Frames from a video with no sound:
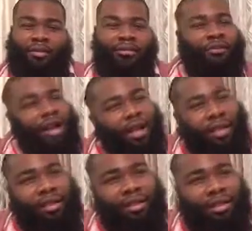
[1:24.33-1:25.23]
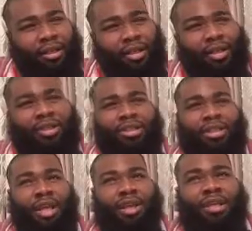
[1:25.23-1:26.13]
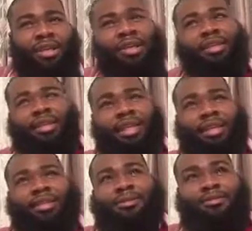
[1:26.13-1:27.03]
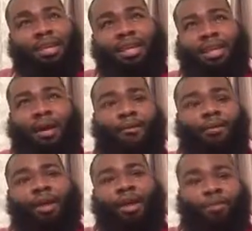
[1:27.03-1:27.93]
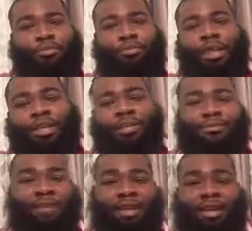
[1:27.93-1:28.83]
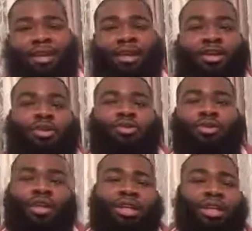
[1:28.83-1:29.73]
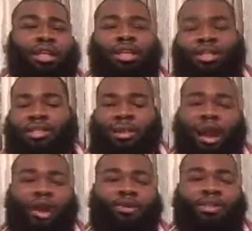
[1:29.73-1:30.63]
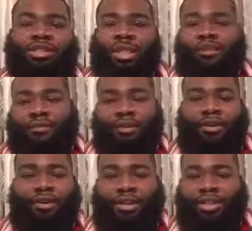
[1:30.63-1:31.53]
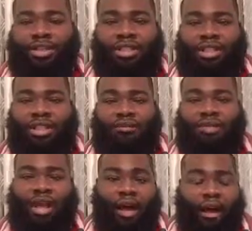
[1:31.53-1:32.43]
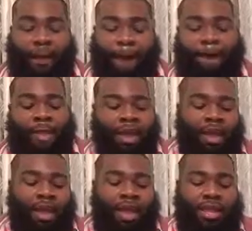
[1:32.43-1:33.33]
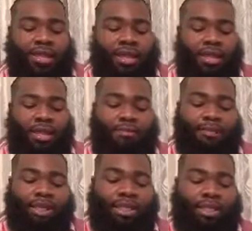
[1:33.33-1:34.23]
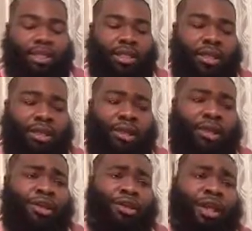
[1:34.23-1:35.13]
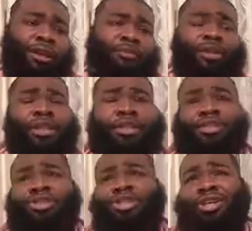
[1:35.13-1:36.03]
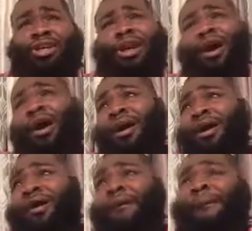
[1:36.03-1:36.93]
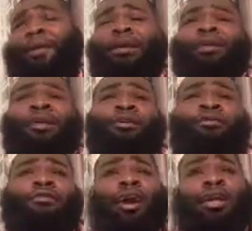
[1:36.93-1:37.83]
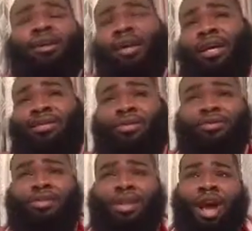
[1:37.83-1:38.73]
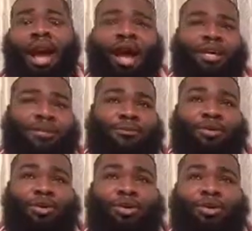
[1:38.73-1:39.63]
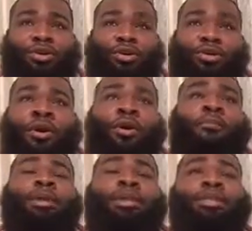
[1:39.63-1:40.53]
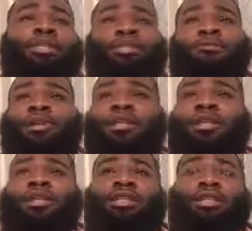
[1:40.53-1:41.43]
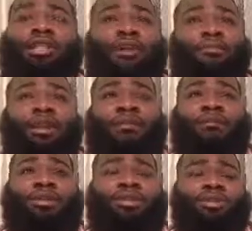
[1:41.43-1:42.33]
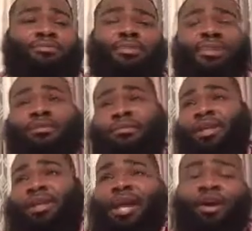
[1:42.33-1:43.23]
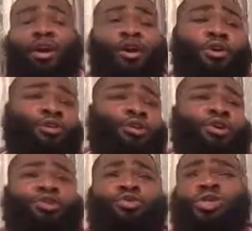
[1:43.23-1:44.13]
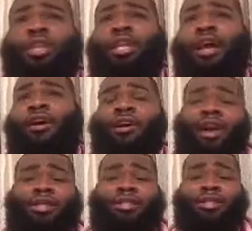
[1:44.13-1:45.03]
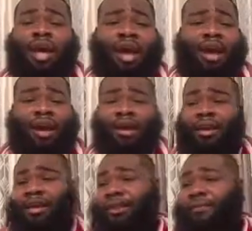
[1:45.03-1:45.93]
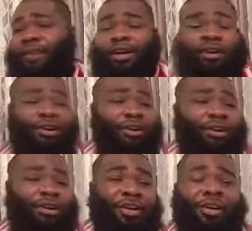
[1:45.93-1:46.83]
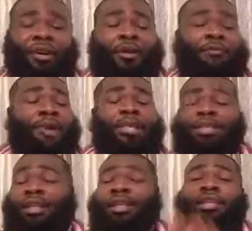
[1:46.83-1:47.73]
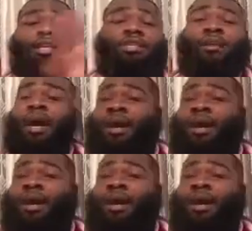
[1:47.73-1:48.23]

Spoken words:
Veronica? And then he's like, it's me. I'm going to help you. Like, it's me. So then he gets her out, save her in just enough time. And then basically the ambulance and shit come and Veronica has to go to the hospital. Melissa's basically snapping at Benjamin like, oh, you should have let her ass die and fuck her and basically kiss my